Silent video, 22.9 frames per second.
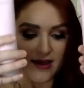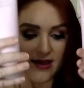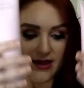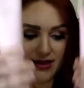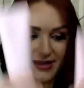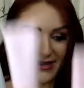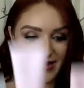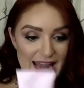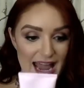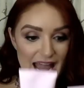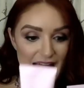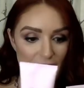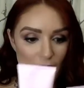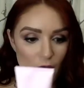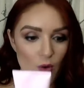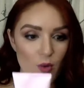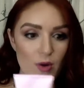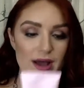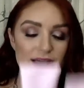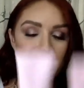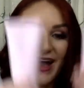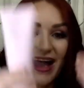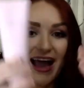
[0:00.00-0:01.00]

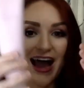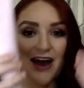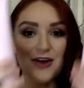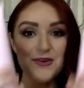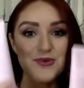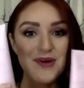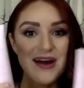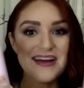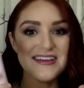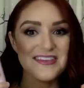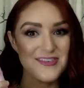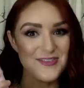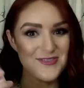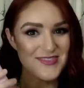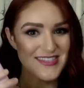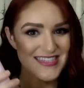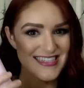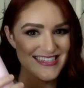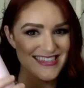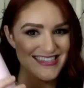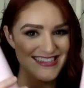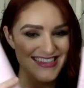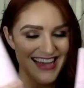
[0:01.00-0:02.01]
Now, how do I use
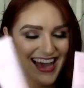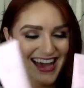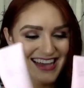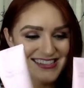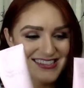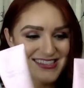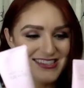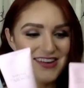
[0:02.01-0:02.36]
this set?